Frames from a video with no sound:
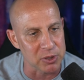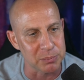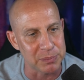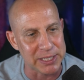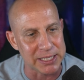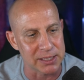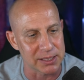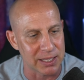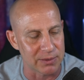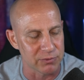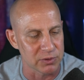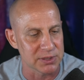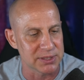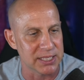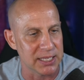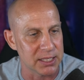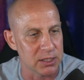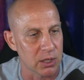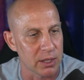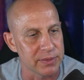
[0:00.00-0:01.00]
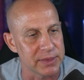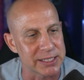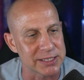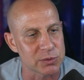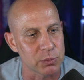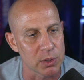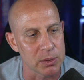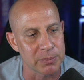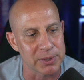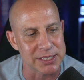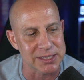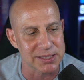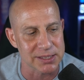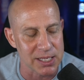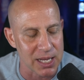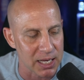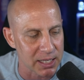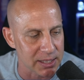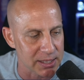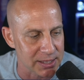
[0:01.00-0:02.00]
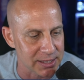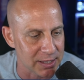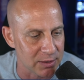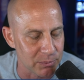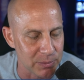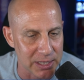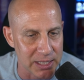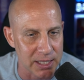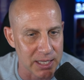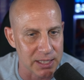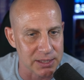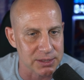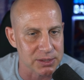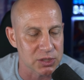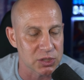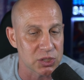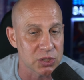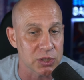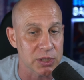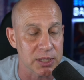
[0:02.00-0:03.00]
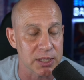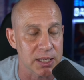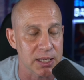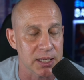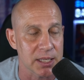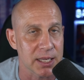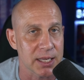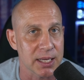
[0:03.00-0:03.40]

to beat level 10 on this one, but it's not going to give me as good